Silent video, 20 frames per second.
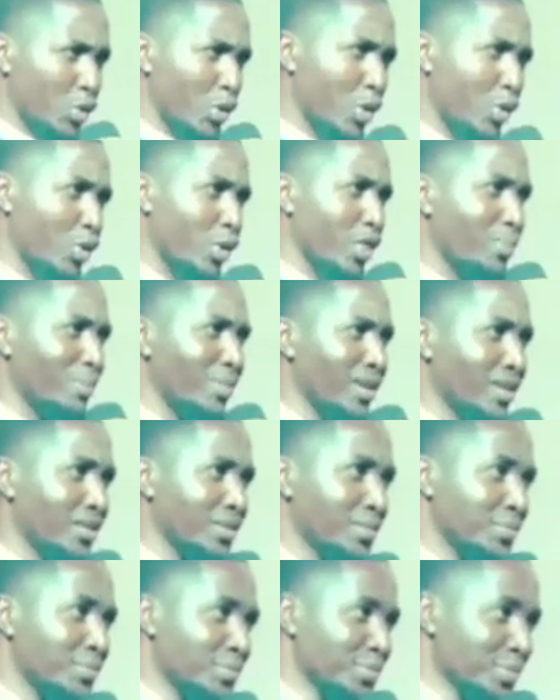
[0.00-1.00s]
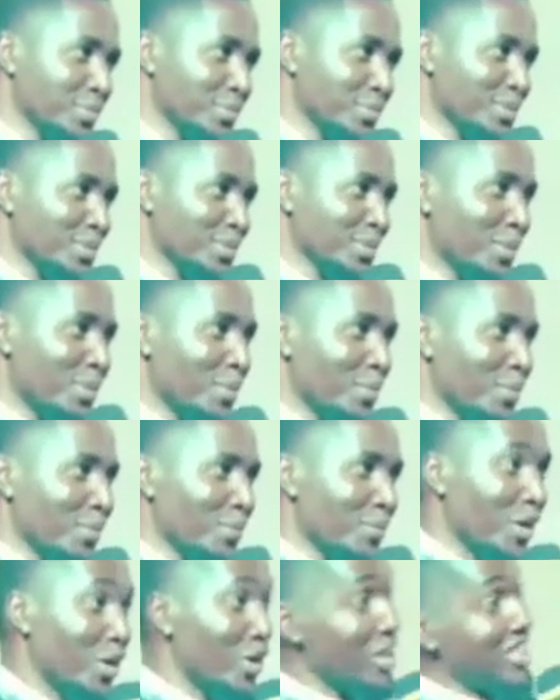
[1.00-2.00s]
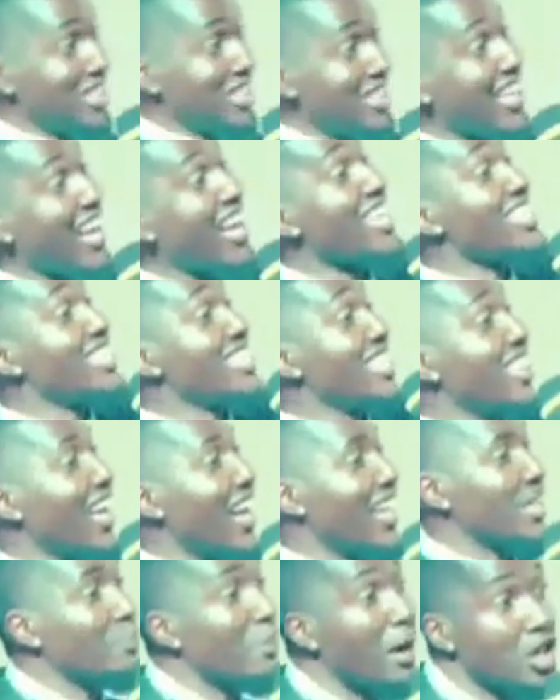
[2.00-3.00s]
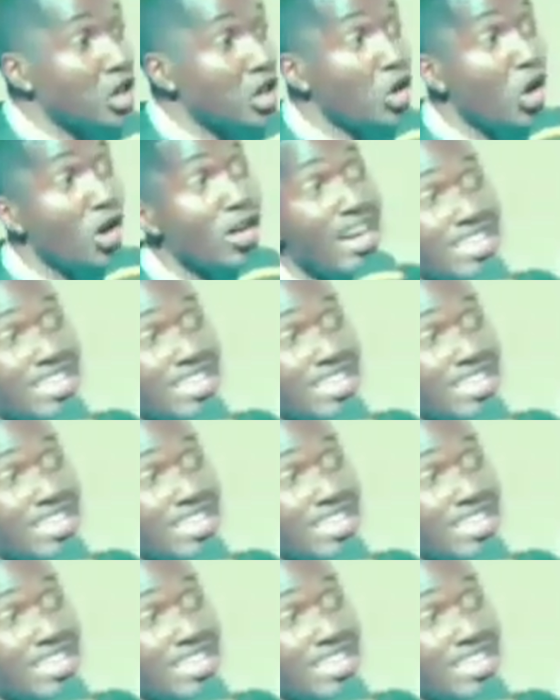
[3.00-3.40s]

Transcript: with me because she can't see that, but God has